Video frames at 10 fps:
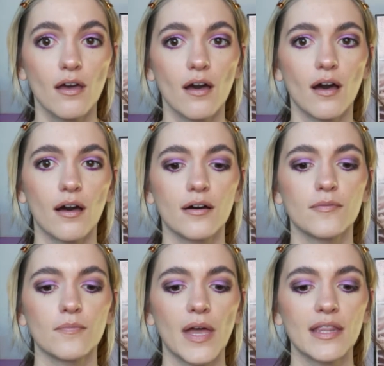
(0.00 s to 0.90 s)

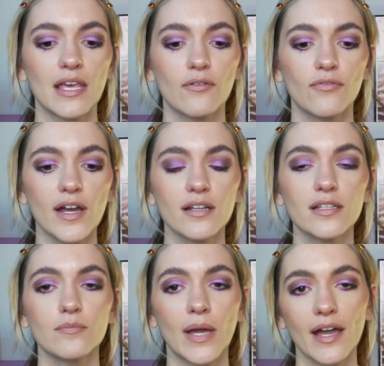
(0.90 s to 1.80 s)
And they
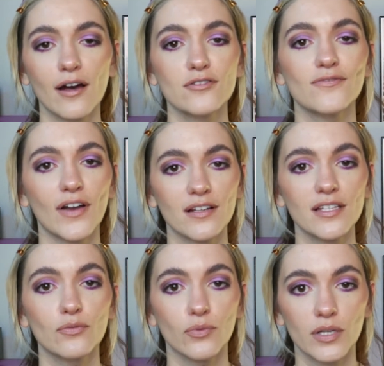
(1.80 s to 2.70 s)
finally, Mega House
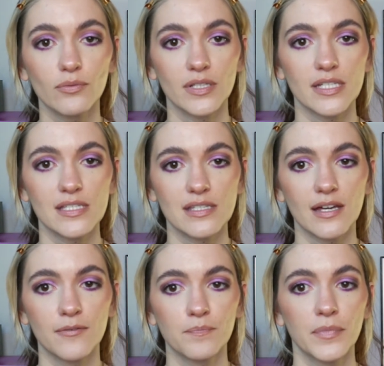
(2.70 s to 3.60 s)
finally re-released
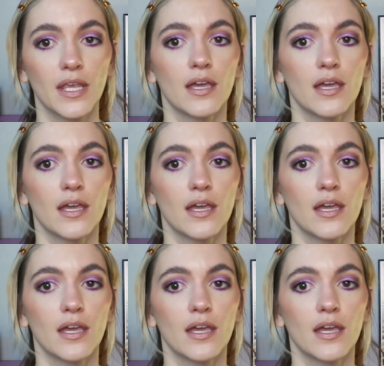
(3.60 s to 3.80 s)
them.